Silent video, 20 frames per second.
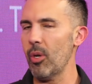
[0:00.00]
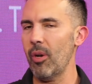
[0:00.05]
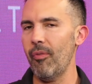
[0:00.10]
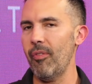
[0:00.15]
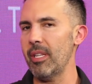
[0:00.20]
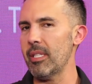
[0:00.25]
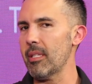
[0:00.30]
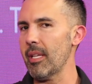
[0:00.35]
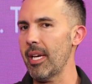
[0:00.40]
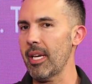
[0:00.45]
So
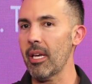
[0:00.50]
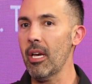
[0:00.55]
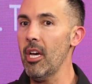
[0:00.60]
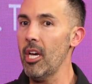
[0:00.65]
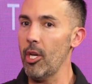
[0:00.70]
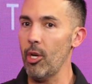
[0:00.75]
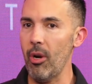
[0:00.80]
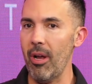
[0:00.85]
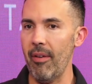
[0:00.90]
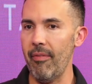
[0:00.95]
if it's like
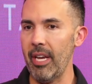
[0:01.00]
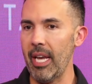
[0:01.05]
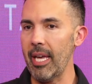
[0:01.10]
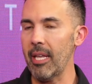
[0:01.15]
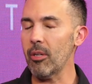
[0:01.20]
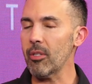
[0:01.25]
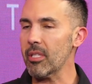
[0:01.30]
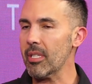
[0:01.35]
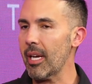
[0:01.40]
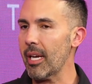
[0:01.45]
you're
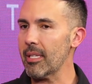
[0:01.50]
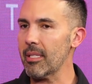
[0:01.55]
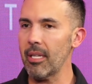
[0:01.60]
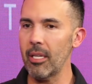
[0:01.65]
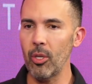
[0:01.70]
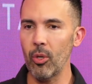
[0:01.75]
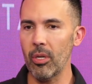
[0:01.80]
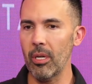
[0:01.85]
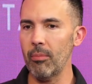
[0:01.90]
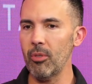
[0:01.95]
having anal sex
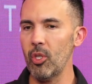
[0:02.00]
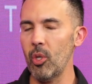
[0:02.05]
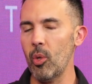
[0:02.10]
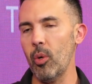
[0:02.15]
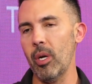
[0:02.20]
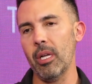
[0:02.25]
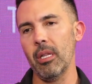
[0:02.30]
and you come too